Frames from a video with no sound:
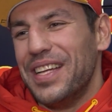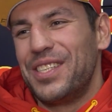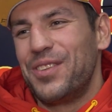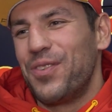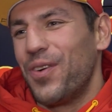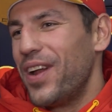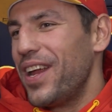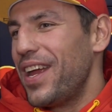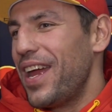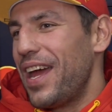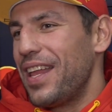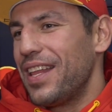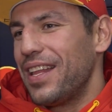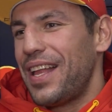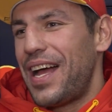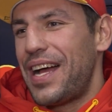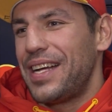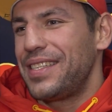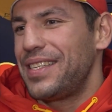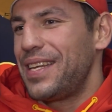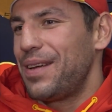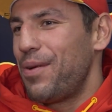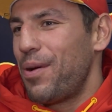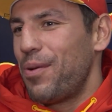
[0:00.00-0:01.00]
it's funny, yeah. The
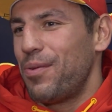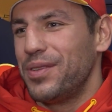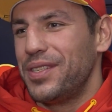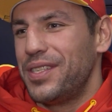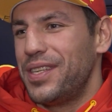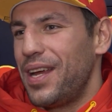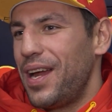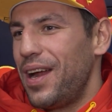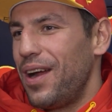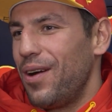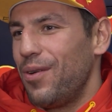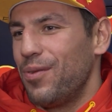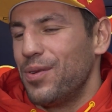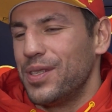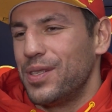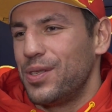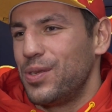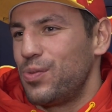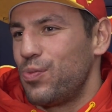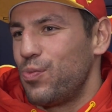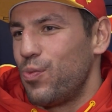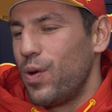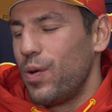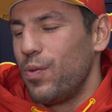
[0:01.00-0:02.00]
last time I was there
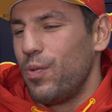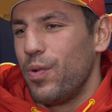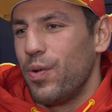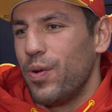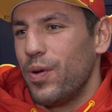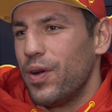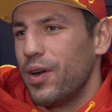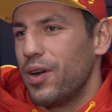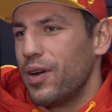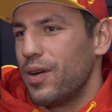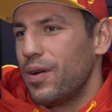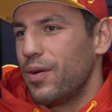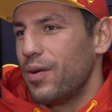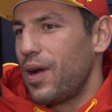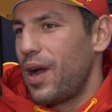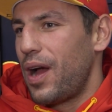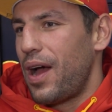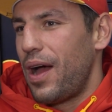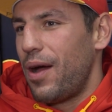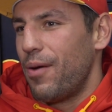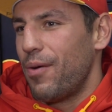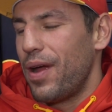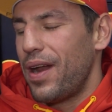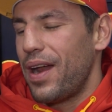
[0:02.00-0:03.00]
was when we were
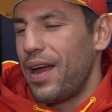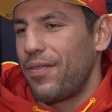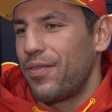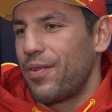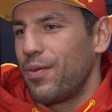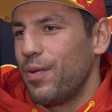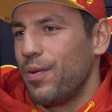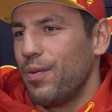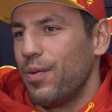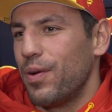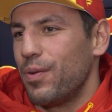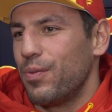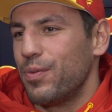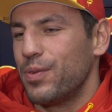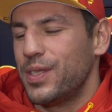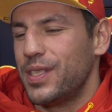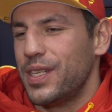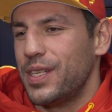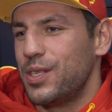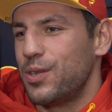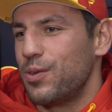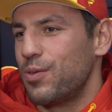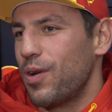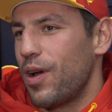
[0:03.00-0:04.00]
uh, right after we won was
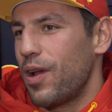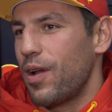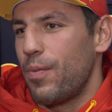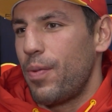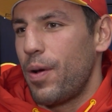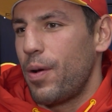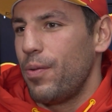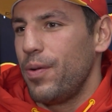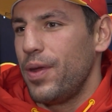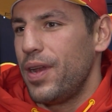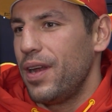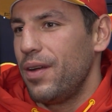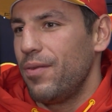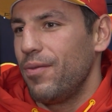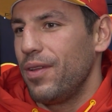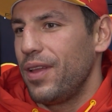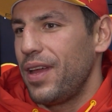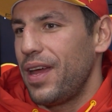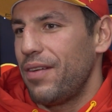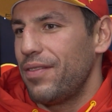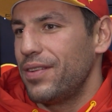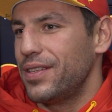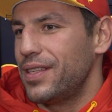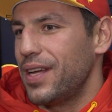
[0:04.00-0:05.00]
in Toronto, but we didn't
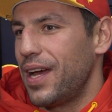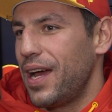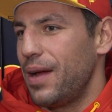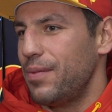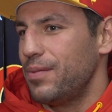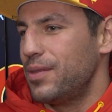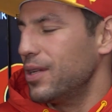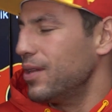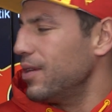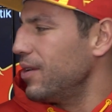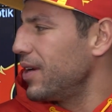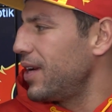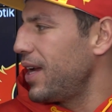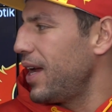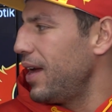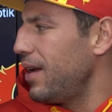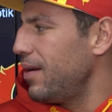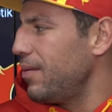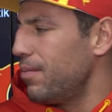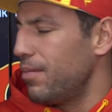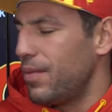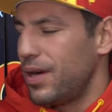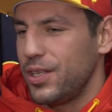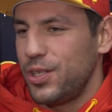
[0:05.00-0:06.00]
really have a time to look
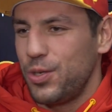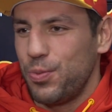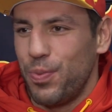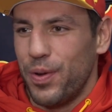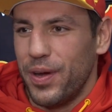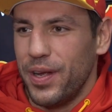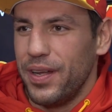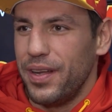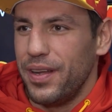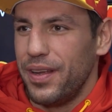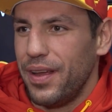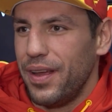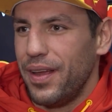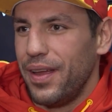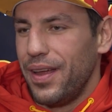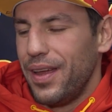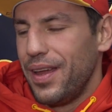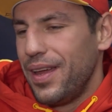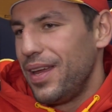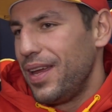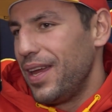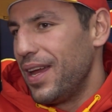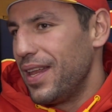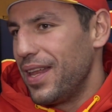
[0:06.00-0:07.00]
at much. But
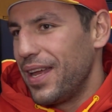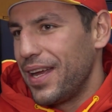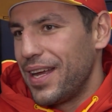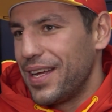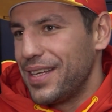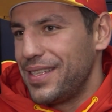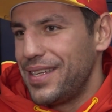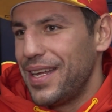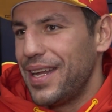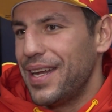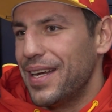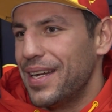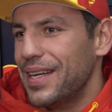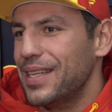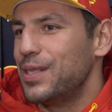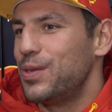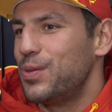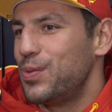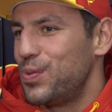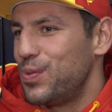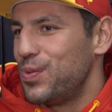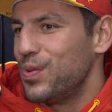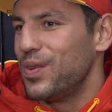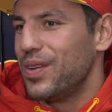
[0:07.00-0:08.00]
yeah, like I said, it
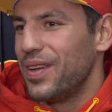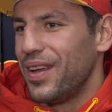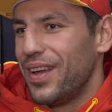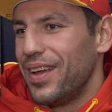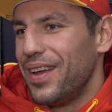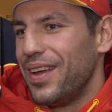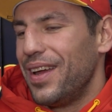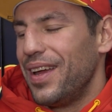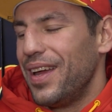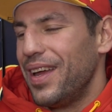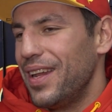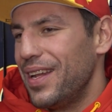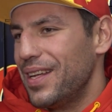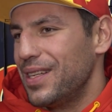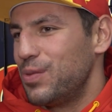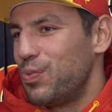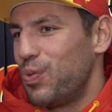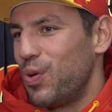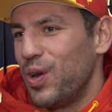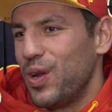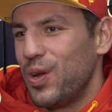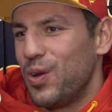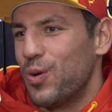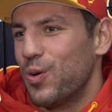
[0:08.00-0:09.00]
is it is
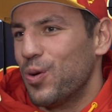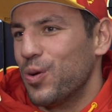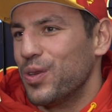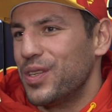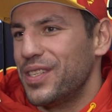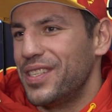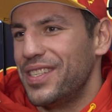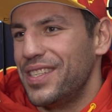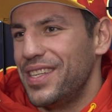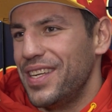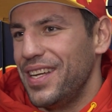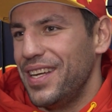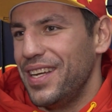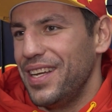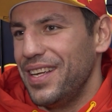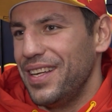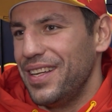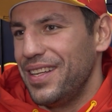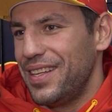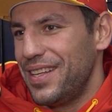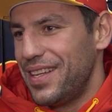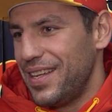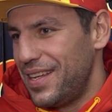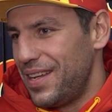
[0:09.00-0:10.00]
pretty cool to
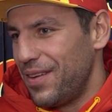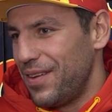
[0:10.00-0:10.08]
see the